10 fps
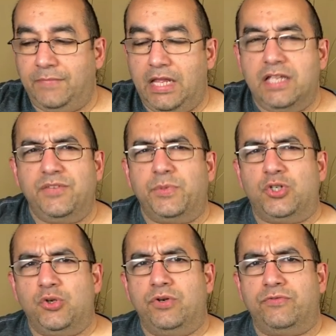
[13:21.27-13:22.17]
It's a
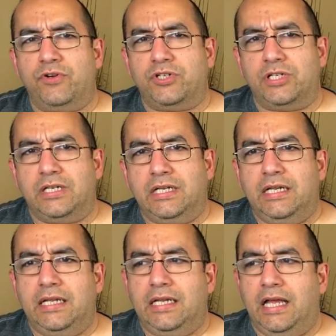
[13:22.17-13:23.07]
mature version.
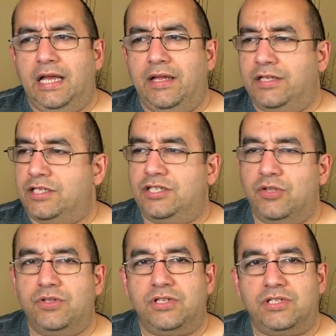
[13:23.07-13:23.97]
Uh, it's just
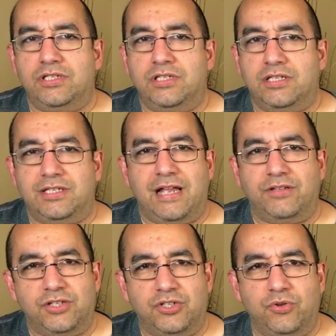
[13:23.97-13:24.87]
so, it's, the sound
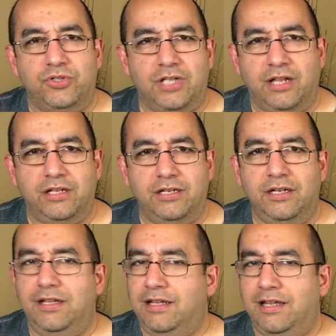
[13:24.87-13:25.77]
is so solid,
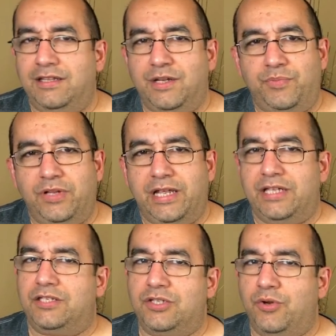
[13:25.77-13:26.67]
and they're playing
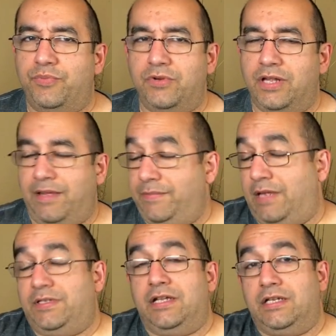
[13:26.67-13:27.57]
it so, pr I'm, I'm
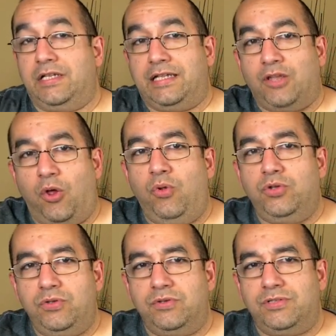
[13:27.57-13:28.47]
telling you, like, the
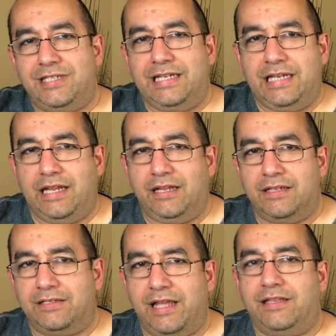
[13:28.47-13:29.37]
whole C D
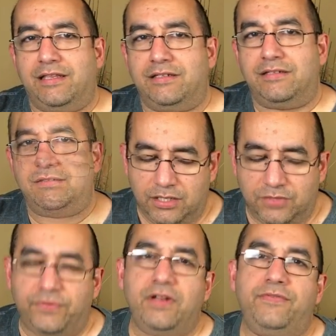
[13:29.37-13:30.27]
is like this. There's
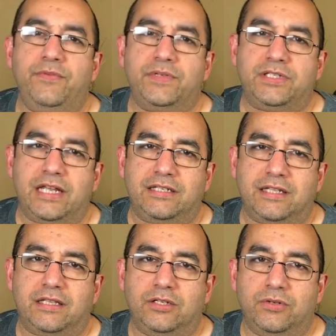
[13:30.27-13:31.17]
very few mistakes
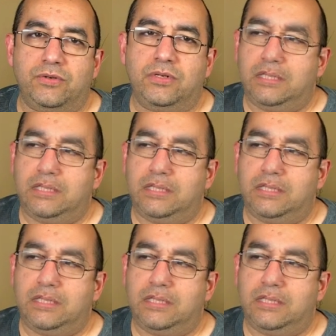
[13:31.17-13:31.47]
that they do.